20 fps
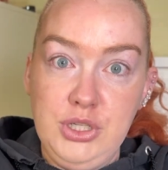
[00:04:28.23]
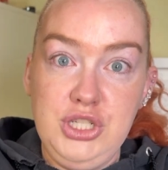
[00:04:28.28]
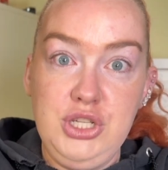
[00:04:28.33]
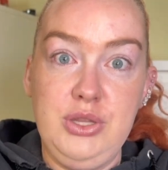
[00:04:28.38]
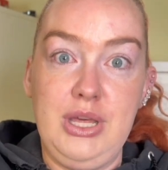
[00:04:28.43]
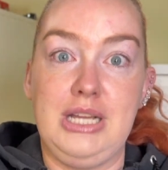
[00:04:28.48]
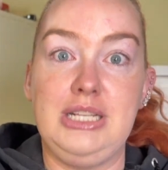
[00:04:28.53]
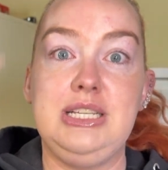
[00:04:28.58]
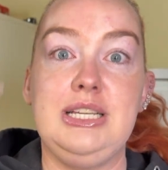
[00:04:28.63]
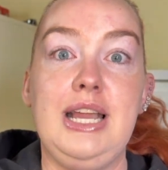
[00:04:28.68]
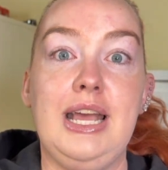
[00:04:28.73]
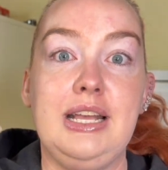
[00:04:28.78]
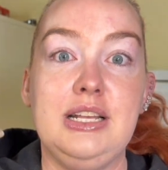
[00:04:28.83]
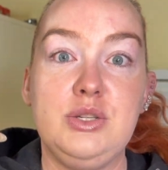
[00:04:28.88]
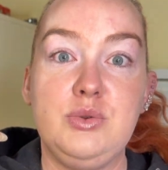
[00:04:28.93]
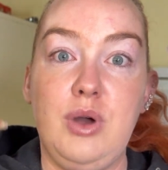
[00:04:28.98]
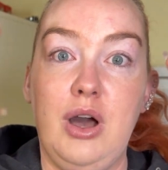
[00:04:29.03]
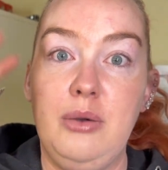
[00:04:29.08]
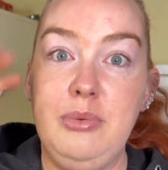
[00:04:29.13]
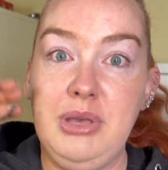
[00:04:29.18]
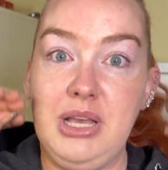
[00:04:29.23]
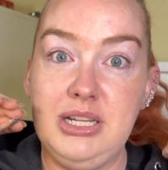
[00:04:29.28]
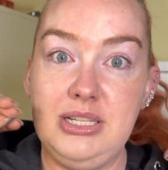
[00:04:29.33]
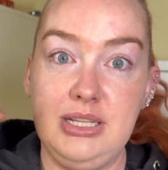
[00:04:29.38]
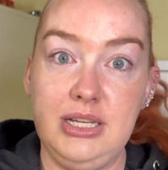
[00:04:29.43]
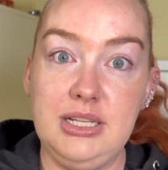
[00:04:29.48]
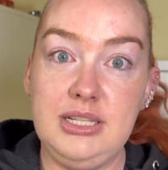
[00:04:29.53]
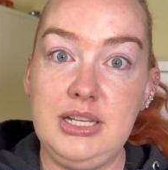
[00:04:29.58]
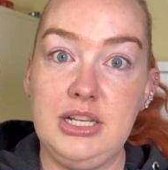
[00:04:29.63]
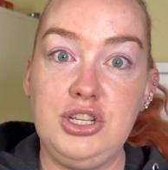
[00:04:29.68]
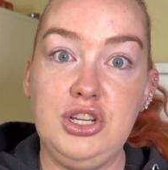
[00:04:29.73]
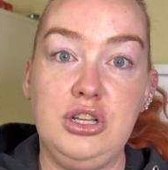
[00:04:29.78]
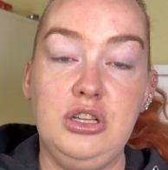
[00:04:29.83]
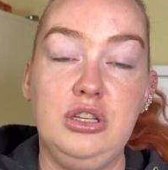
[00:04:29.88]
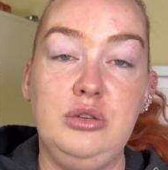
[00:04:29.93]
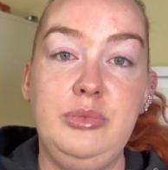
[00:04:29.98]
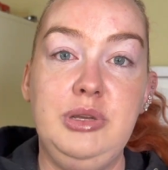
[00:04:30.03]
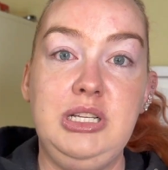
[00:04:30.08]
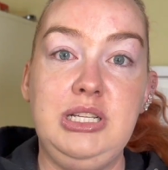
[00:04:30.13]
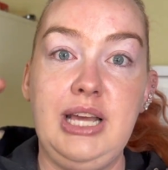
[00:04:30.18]
do that today as well because it is such a
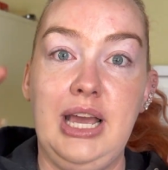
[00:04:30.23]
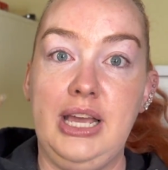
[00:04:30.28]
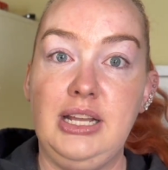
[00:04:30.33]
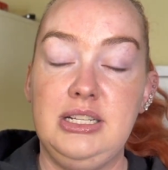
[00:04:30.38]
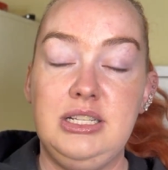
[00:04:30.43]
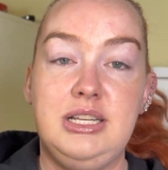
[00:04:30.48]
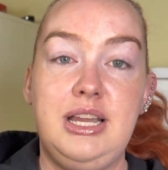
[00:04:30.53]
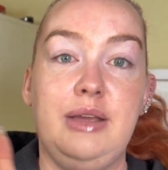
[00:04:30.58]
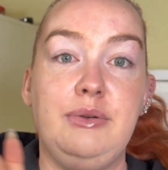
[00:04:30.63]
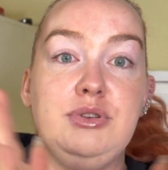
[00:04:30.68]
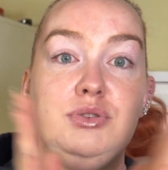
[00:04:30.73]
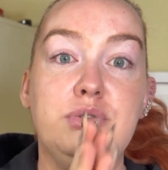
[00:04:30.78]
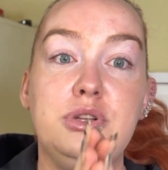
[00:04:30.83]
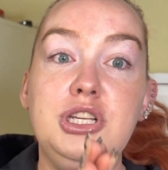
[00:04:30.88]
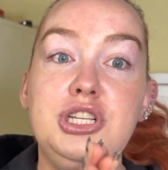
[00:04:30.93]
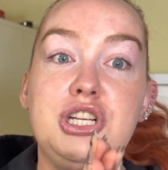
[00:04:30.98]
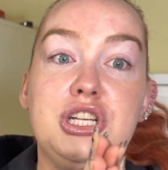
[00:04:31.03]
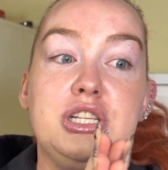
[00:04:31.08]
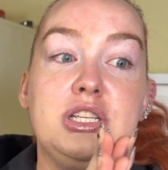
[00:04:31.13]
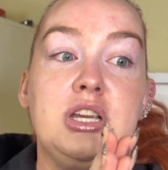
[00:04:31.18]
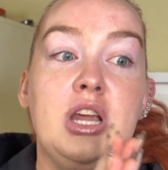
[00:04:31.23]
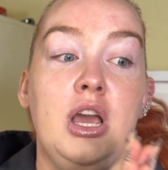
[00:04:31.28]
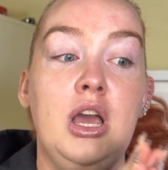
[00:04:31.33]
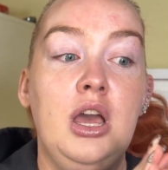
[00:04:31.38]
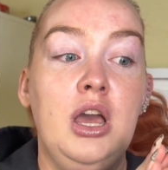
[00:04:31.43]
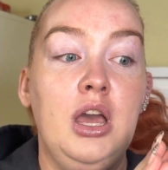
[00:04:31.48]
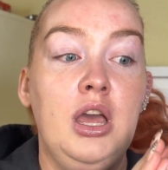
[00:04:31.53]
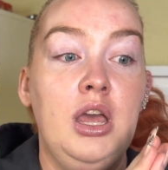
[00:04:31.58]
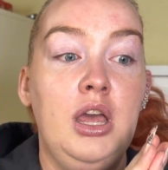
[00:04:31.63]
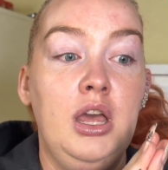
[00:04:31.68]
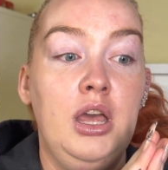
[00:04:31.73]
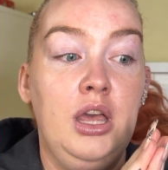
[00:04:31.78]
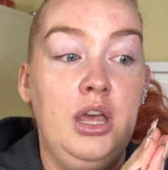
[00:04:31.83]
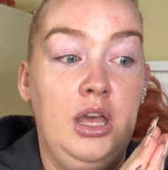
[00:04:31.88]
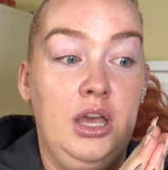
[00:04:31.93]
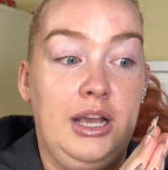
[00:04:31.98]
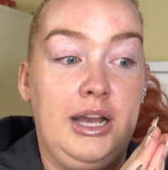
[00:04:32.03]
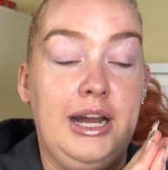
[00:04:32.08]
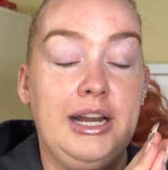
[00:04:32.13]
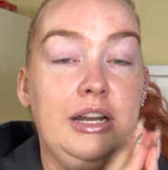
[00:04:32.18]
gloomy day. And today was really just
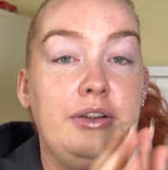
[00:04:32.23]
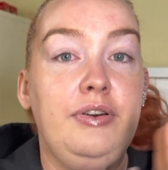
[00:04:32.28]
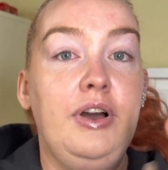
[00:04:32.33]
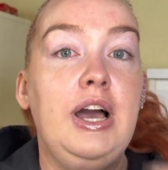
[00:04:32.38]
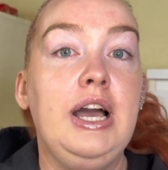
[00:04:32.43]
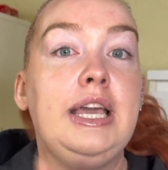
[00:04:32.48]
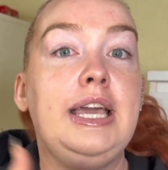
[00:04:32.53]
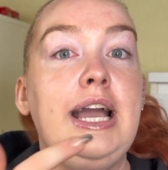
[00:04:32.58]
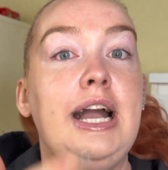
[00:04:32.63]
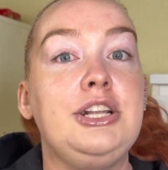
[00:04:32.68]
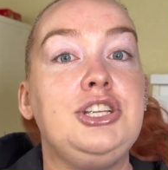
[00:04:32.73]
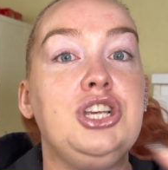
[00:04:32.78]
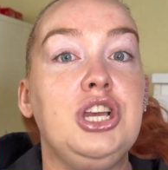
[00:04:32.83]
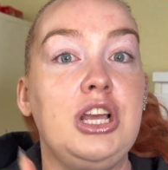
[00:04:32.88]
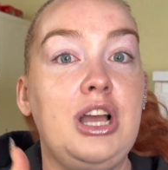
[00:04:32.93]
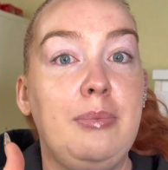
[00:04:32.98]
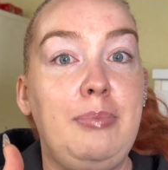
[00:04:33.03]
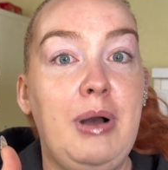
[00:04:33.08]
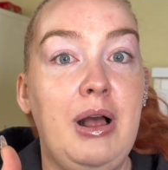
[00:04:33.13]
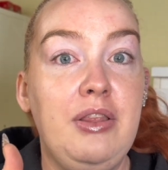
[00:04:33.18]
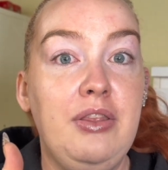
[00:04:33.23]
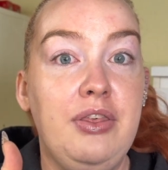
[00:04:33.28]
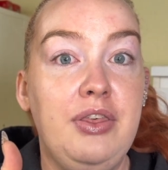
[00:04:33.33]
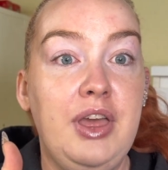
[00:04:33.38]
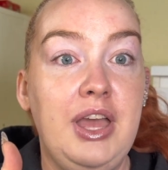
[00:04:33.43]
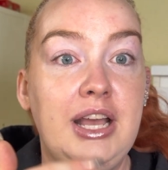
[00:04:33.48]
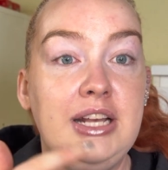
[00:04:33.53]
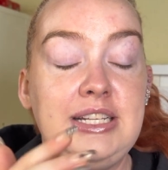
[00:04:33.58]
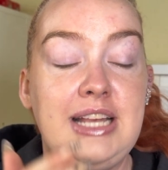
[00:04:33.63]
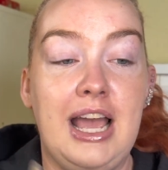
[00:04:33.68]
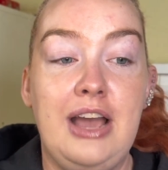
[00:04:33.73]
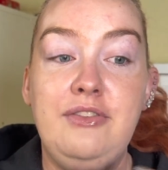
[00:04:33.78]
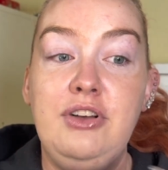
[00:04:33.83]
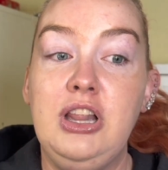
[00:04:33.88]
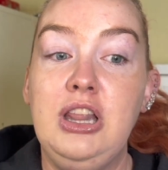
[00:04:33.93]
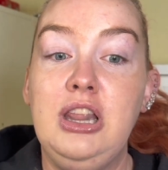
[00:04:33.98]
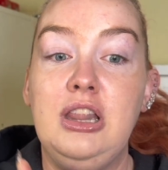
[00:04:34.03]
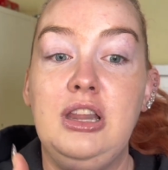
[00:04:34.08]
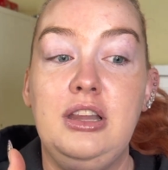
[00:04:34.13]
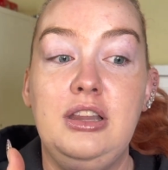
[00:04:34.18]
kind of catching up on things. I
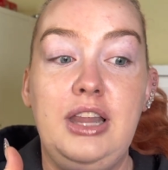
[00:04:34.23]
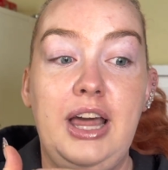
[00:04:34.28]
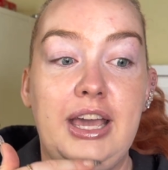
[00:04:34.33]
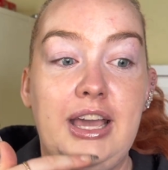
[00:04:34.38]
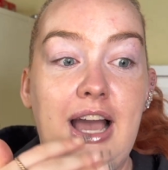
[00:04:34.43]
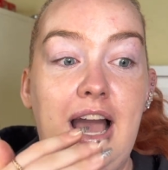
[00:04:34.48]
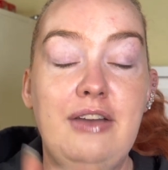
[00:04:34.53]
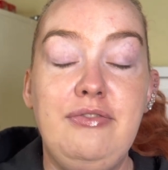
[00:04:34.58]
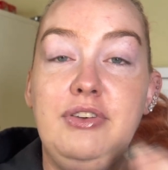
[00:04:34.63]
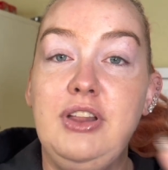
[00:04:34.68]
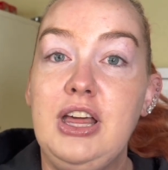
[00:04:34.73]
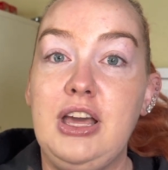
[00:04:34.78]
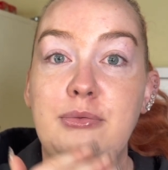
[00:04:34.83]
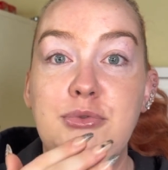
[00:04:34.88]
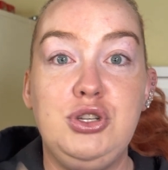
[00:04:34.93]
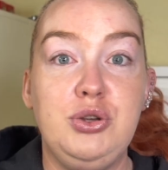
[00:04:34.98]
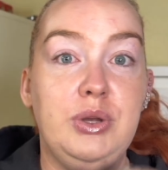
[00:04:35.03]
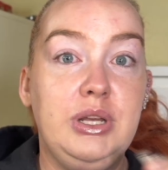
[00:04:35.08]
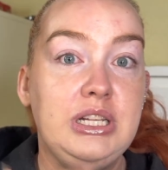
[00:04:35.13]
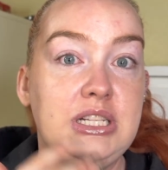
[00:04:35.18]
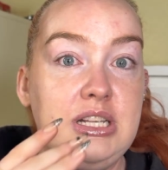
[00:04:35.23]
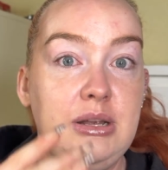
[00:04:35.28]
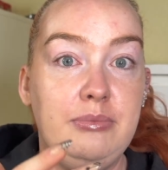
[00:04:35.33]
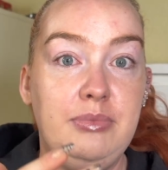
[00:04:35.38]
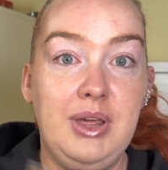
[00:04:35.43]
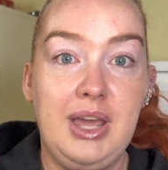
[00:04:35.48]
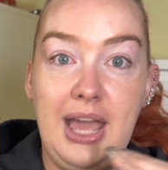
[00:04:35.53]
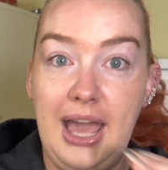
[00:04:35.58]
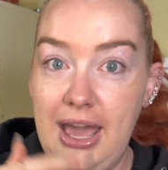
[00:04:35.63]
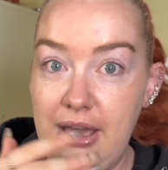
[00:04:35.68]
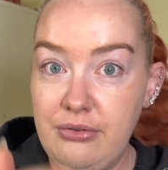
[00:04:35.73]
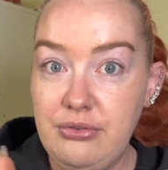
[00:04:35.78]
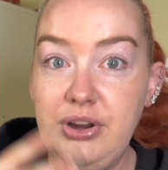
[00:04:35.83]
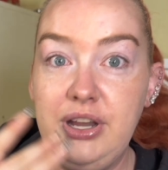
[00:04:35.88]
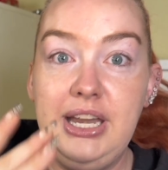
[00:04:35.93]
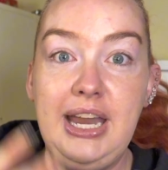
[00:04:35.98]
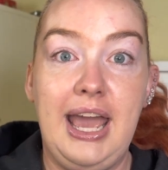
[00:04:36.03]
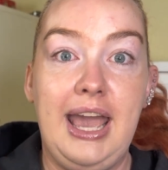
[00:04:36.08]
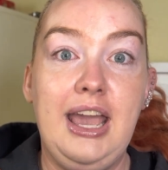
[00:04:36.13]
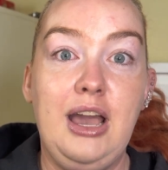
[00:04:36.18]
feel like I'm doing something
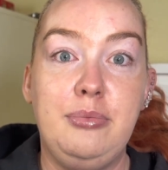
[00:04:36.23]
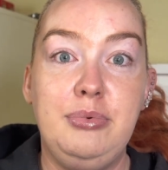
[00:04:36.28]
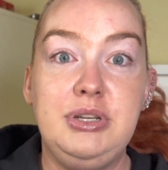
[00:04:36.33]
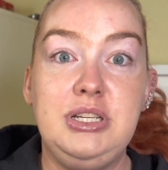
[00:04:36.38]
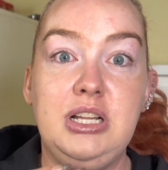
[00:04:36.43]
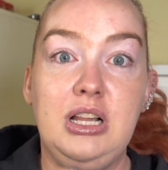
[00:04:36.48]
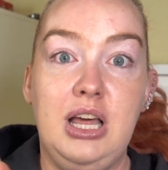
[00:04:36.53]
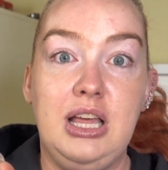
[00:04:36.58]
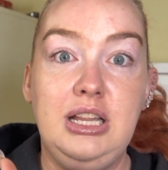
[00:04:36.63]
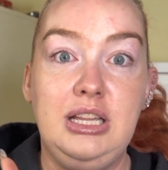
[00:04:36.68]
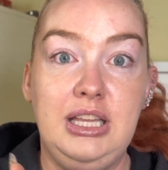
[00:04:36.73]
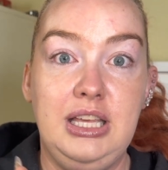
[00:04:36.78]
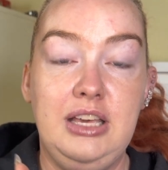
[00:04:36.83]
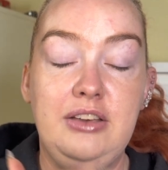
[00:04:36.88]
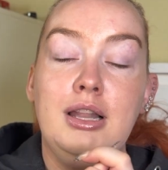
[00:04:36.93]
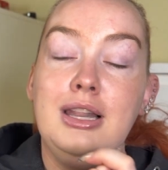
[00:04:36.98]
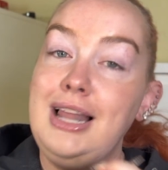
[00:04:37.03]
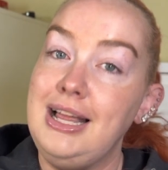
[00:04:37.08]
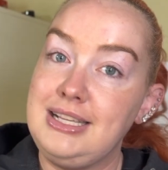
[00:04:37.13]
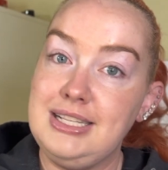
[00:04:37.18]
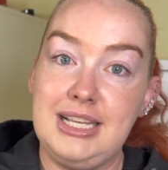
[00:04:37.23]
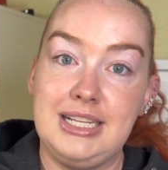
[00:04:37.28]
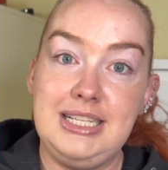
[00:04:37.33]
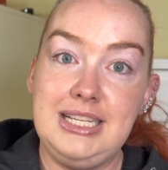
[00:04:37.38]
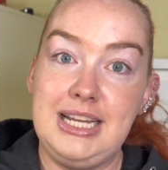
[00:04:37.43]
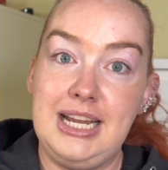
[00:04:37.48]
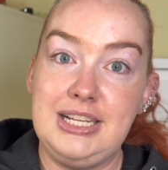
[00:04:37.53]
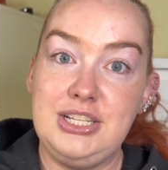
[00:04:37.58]
every day up until I leave. Let's get today